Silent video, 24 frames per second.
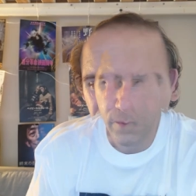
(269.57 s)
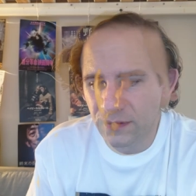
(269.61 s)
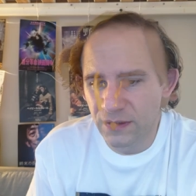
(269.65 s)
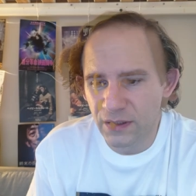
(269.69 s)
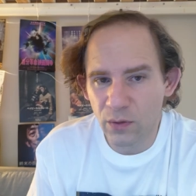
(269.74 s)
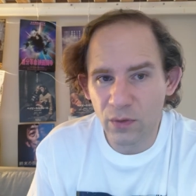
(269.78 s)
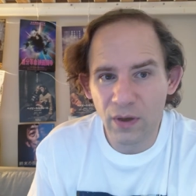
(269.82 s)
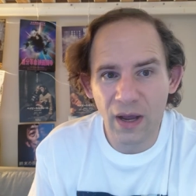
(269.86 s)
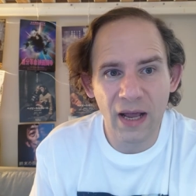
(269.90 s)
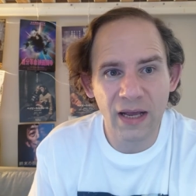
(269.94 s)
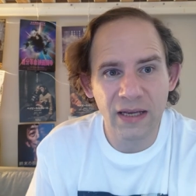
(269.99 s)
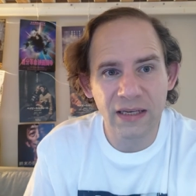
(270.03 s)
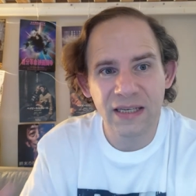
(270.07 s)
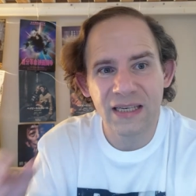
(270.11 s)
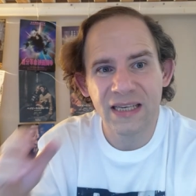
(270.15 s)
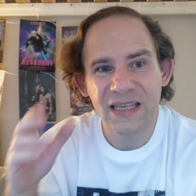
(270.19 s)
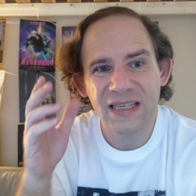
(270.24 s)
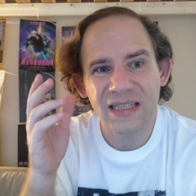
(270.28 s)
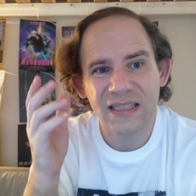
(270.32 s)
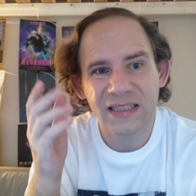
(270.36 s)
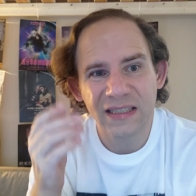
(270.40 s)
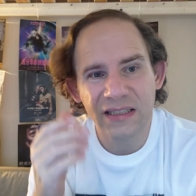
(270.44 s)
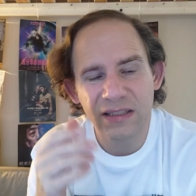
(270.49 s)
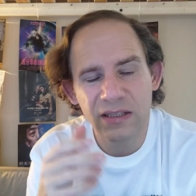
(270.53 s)
So uh,
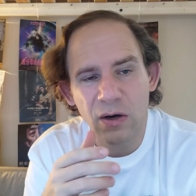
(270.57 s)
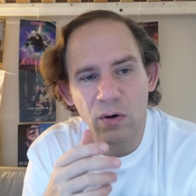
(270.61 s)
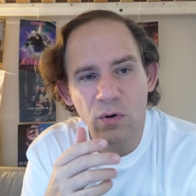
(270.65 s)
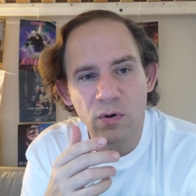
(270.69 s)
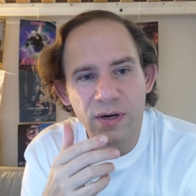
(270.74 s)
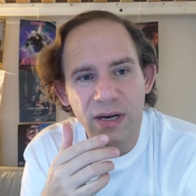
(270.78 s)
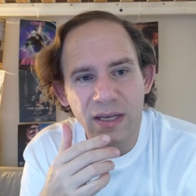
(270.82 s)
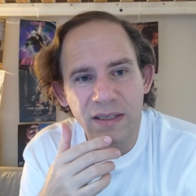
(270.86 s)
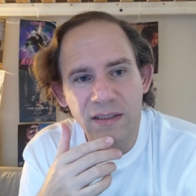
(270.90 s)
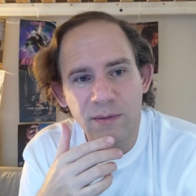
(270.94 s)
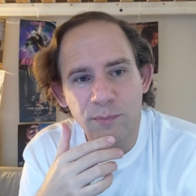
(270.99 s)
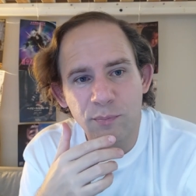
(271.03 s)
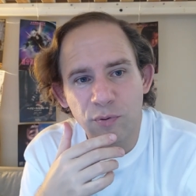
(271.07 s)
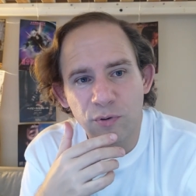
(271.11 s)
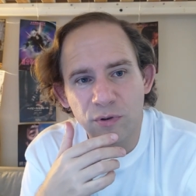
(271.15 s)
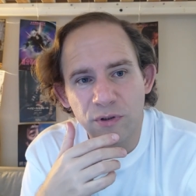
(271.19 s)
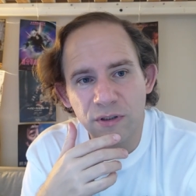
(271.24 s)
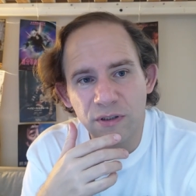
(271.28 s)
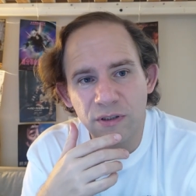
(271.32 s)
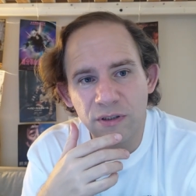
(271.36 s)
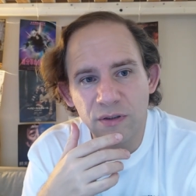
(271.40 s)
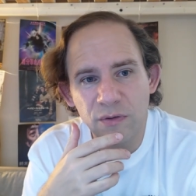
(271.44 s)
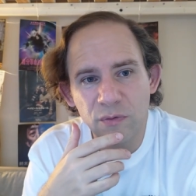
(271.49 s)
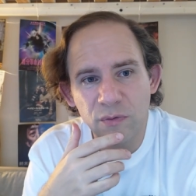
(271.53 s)
he's known as a
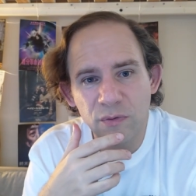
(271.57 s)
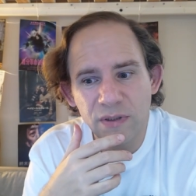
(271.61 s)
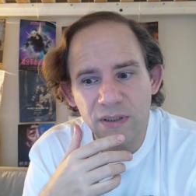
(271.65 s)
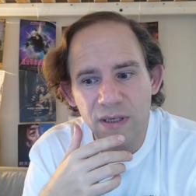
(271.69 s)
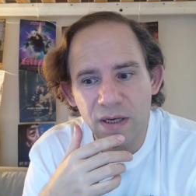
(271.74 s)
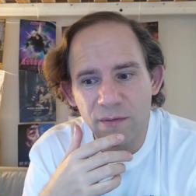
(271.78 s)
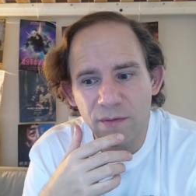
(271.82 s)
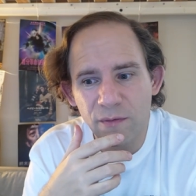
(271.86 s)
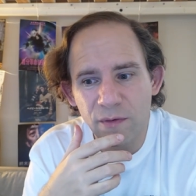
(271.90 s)
producer